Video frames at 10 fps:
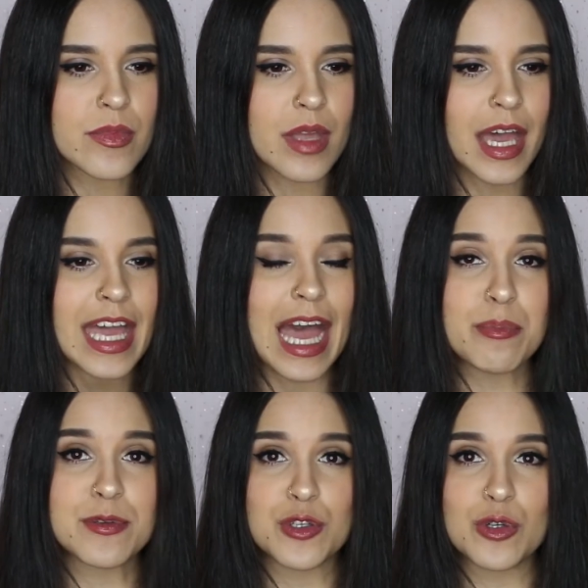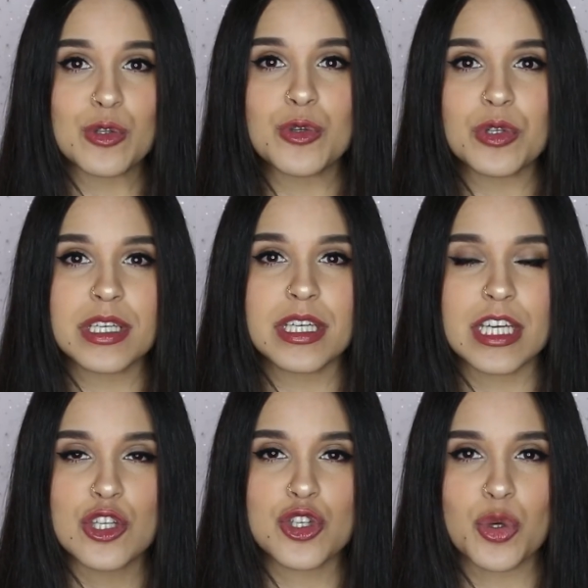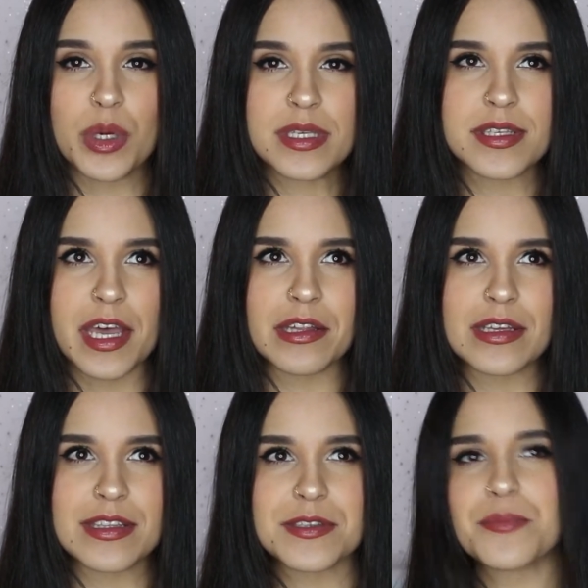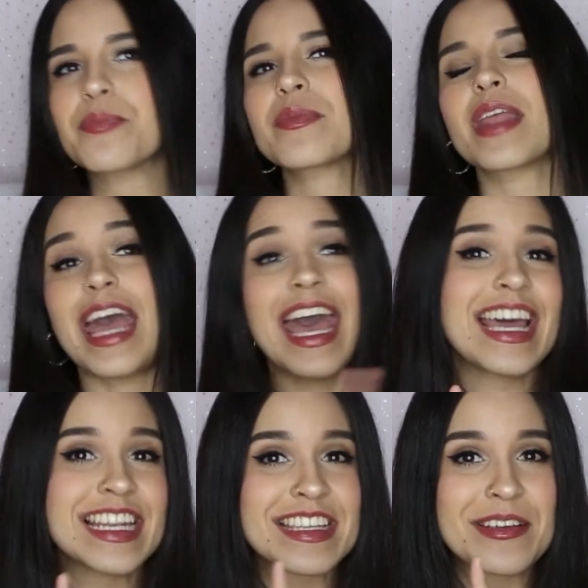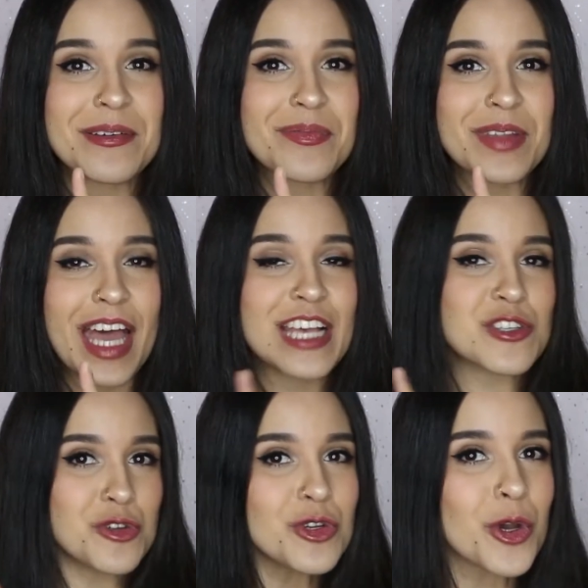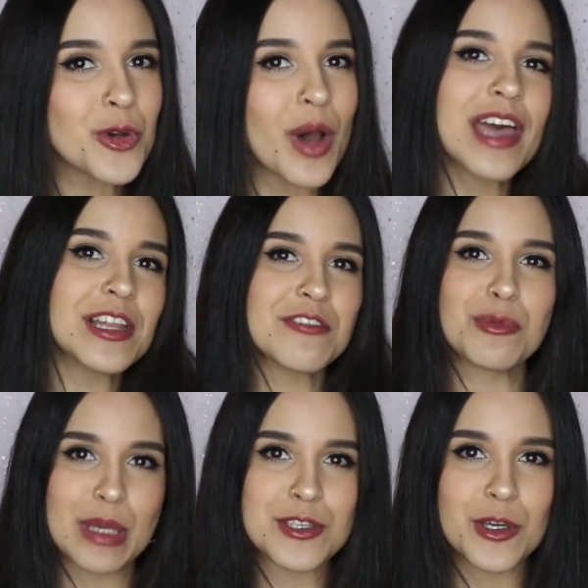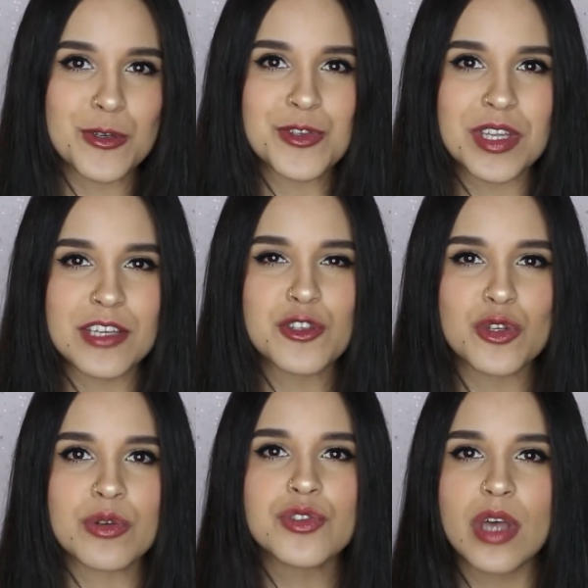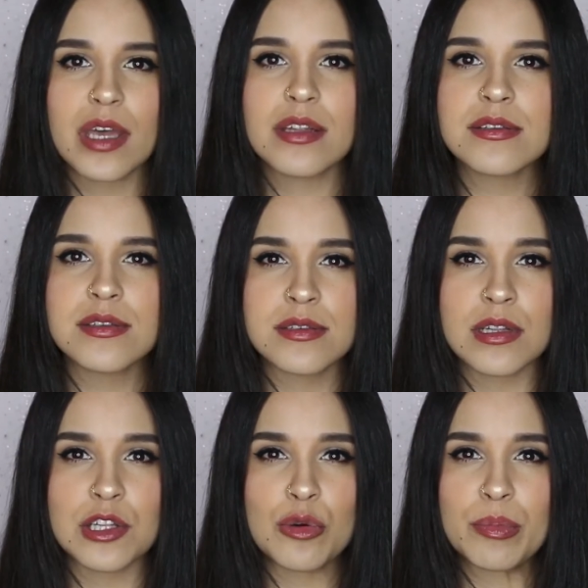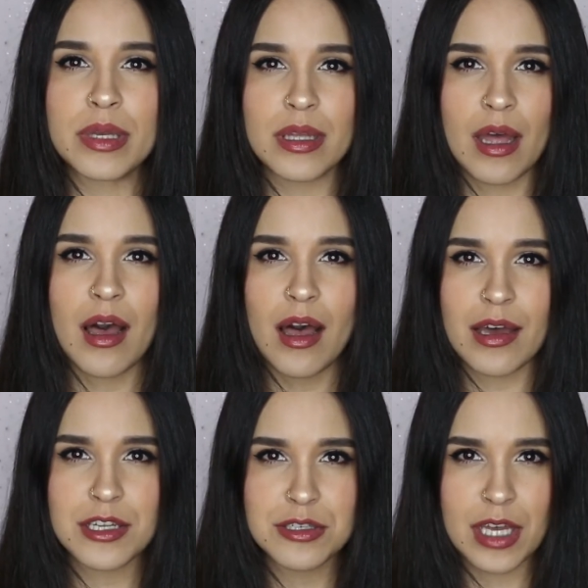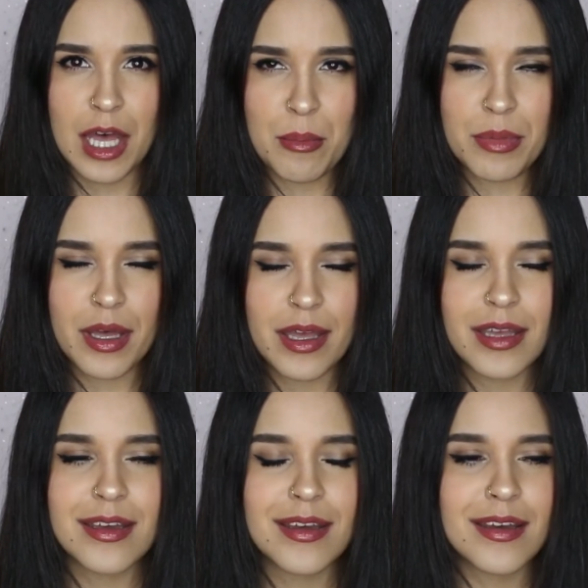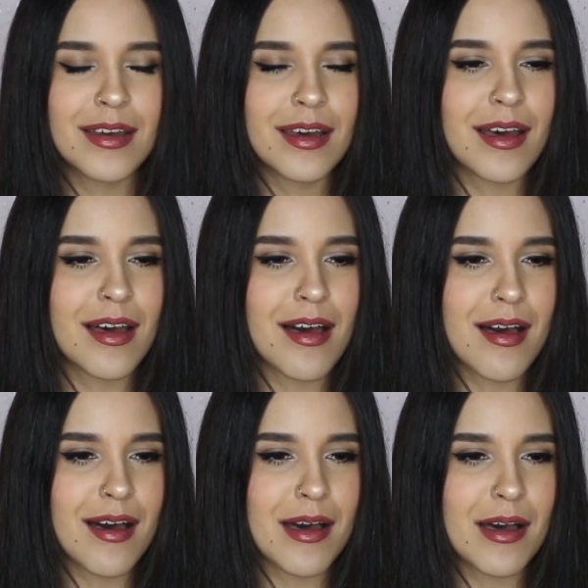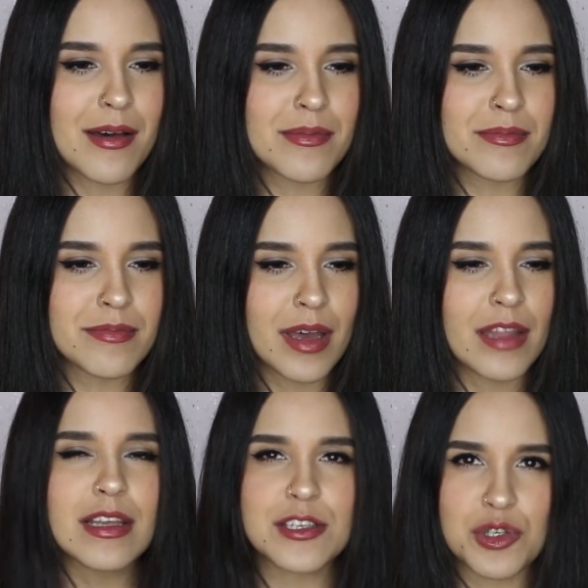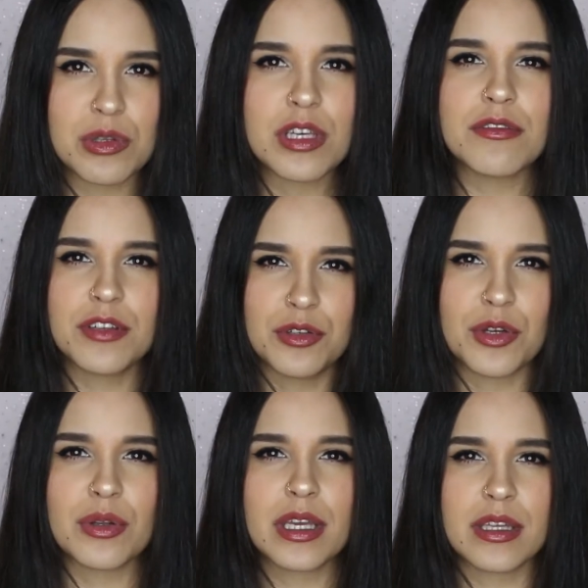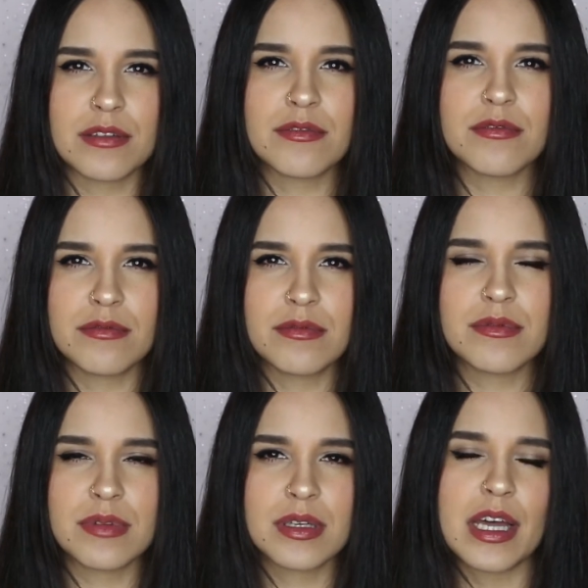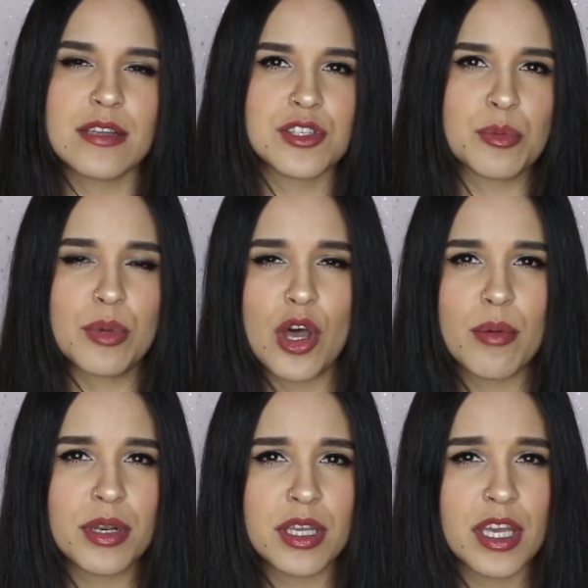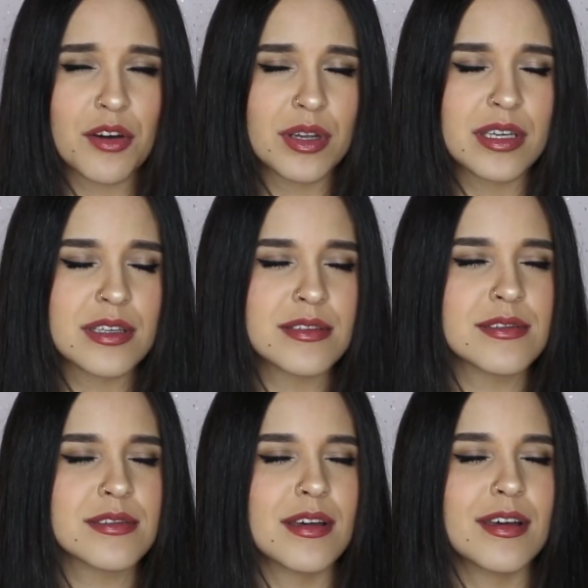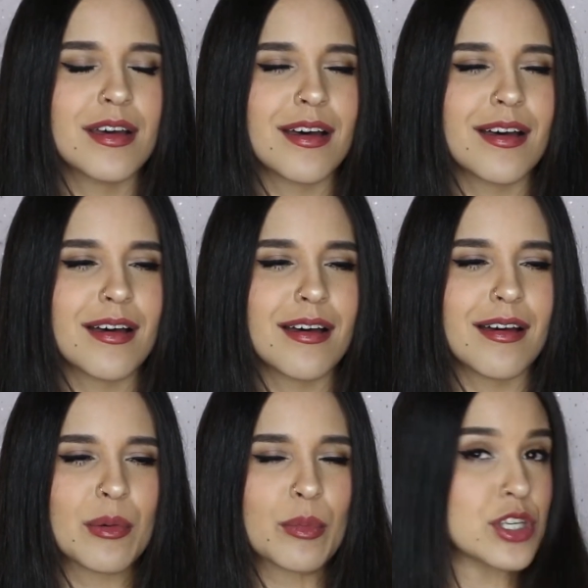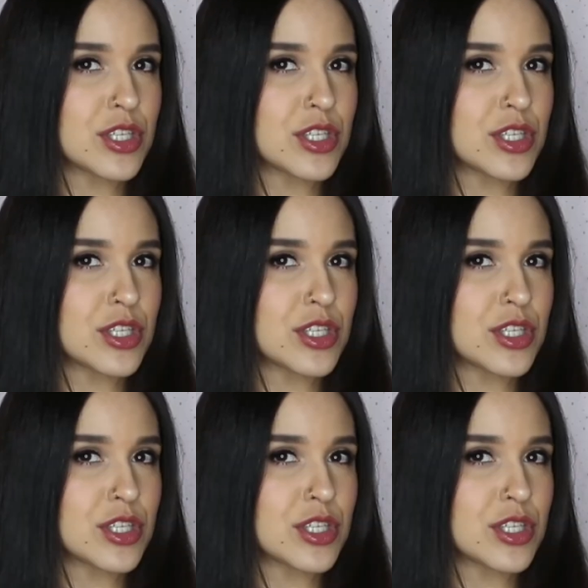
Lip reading: I absolutely enjoy silence. And as you know, I live in Mexico City, so silence is a little bit hard to come by, unless you live, like in kind of suburban-y areas, which